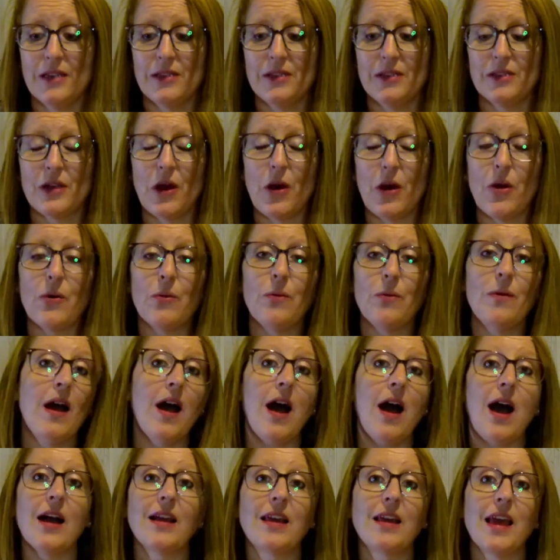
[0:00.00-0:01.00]
So
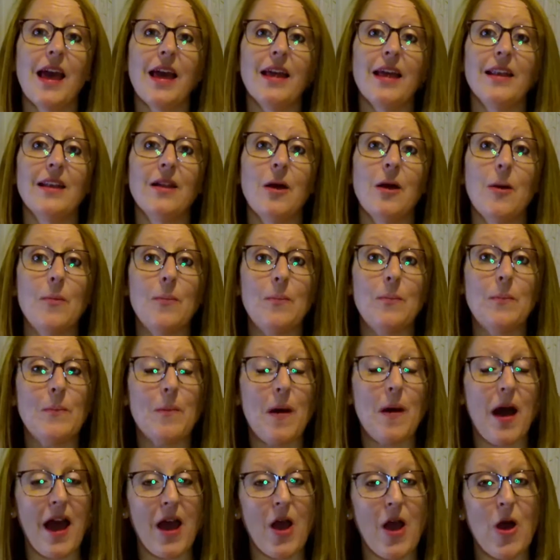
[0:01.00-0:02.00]
again,
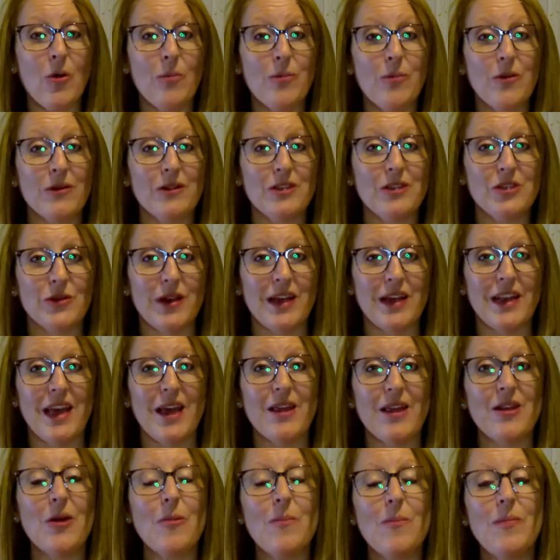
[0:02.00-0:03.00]
I hope you enjoyed
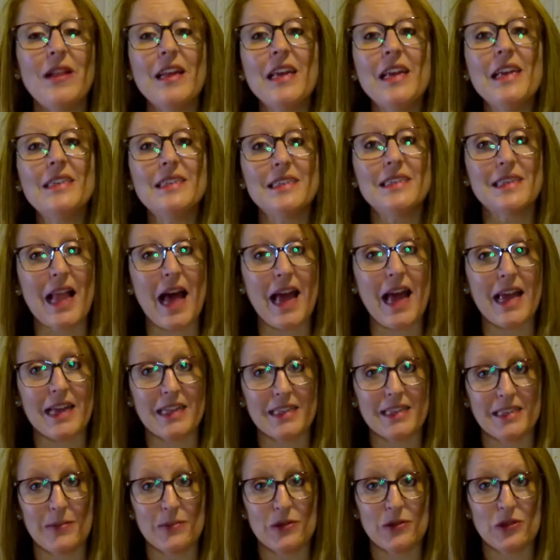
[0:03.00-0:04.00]
it. Please like and
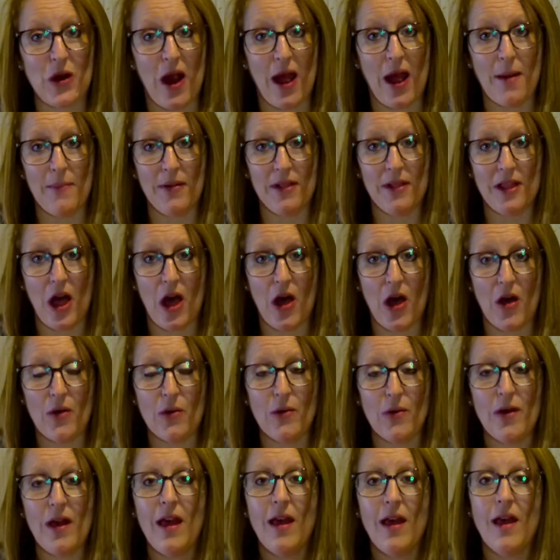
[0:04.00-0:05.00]
subscribe
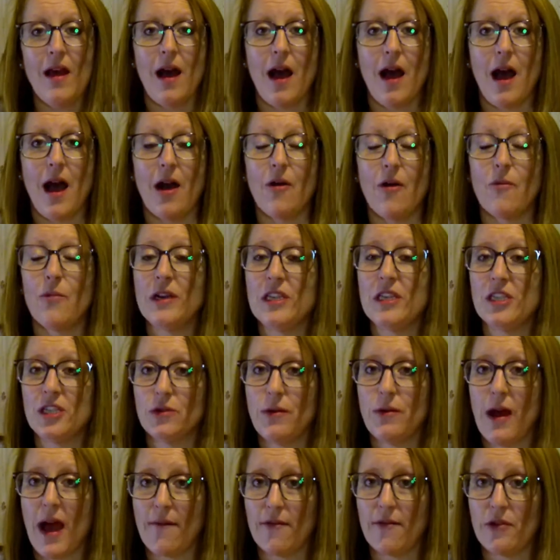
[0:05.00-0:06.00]
below. We do
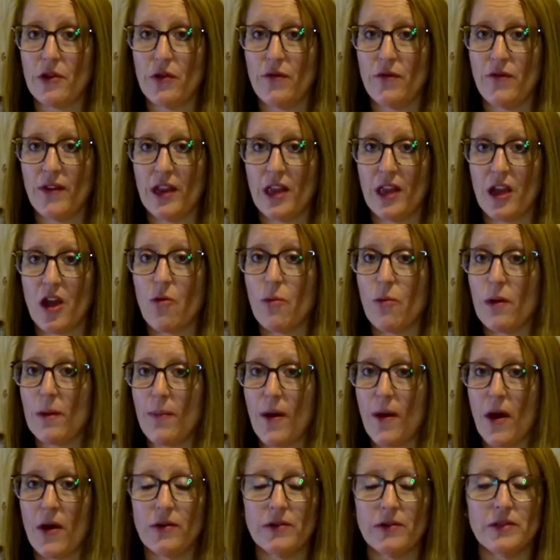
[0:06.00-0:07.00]
have a new video we
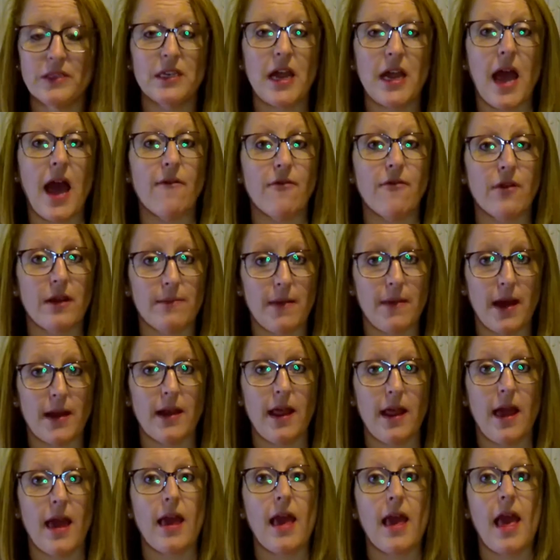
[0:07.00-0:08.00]
post every
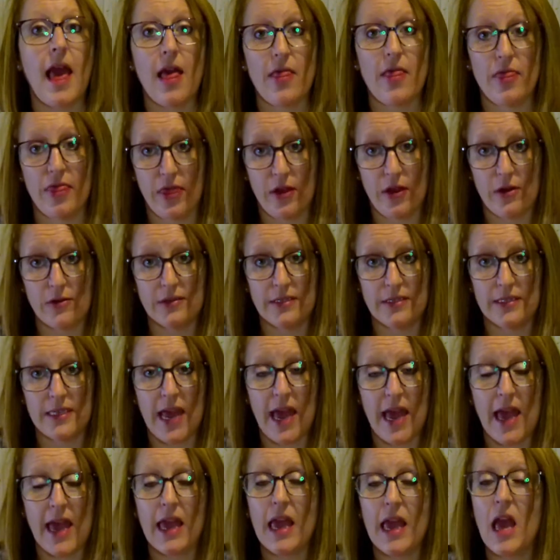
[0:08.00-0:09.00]
Monday and
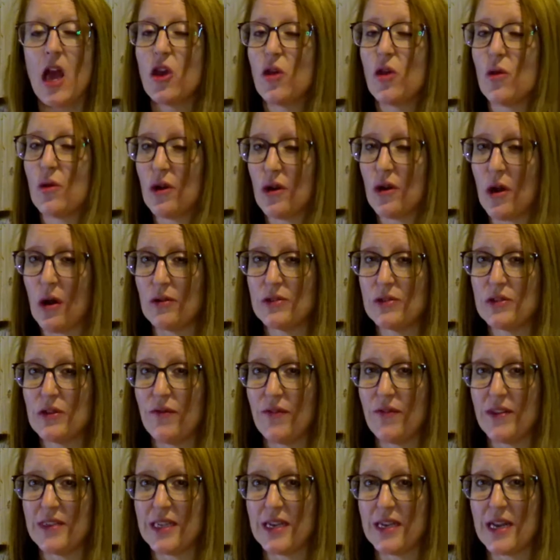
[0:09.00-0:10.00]
Thursday. You can also
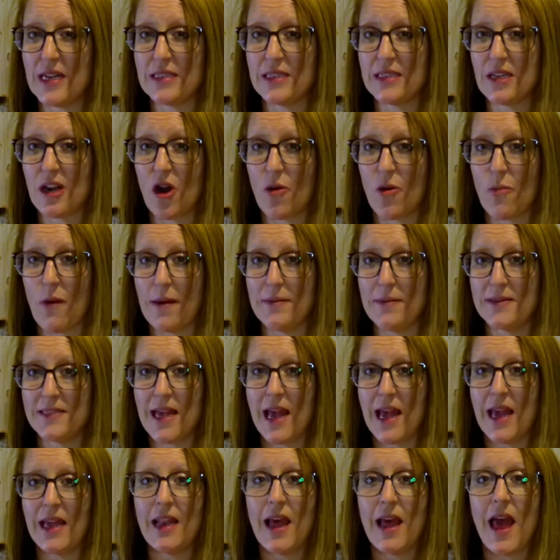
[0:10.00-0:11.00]
visit us on our
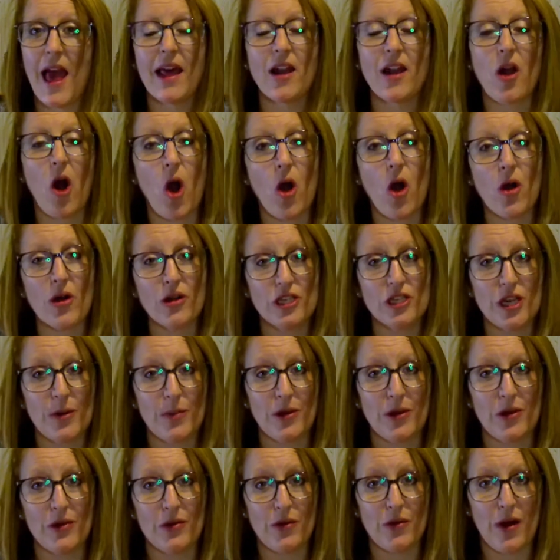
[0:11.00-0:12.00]
website at
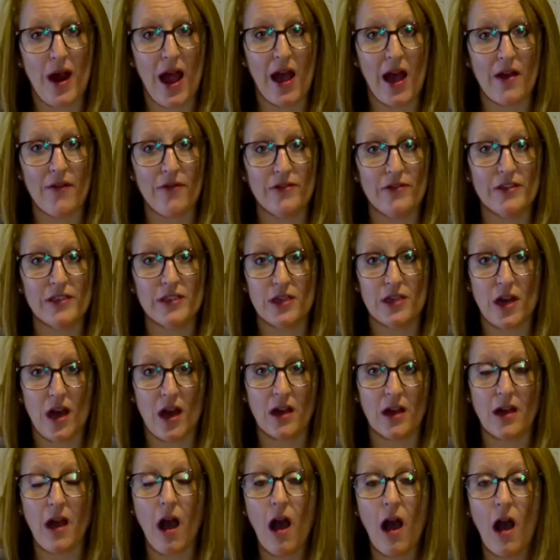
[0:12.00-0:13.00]

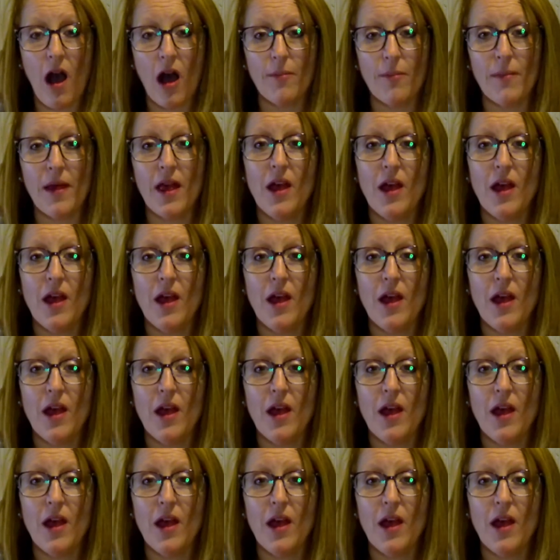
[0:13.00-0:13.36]
rwcraft.com.